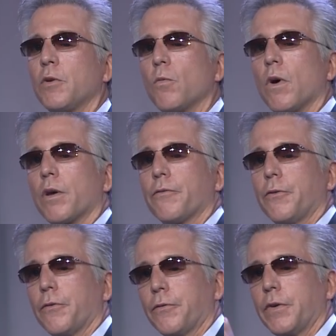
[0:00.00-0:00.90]
you want to
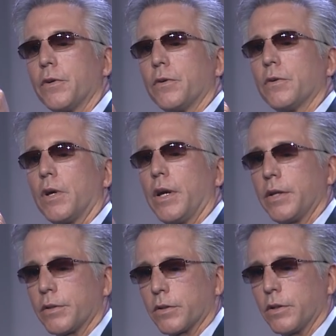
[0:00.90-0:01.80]
fulfill
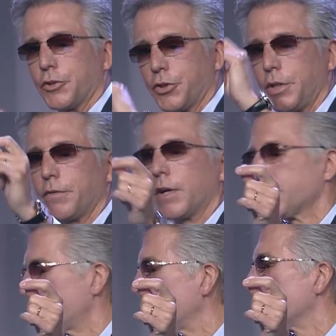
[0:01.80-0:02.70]
and achieve
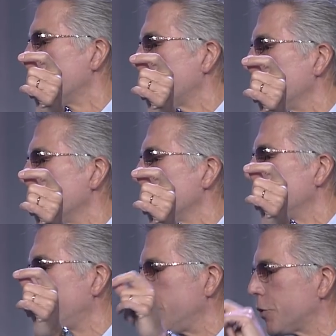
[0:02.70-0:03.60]
that single view
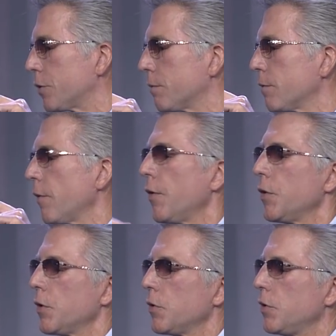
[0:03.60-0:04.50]
vision,
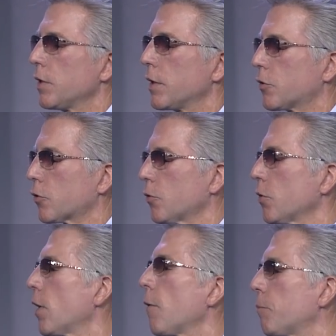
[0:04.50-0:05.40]
mm-hmm. you get
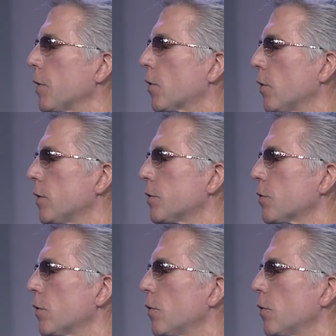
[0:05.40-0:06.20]
screwed up because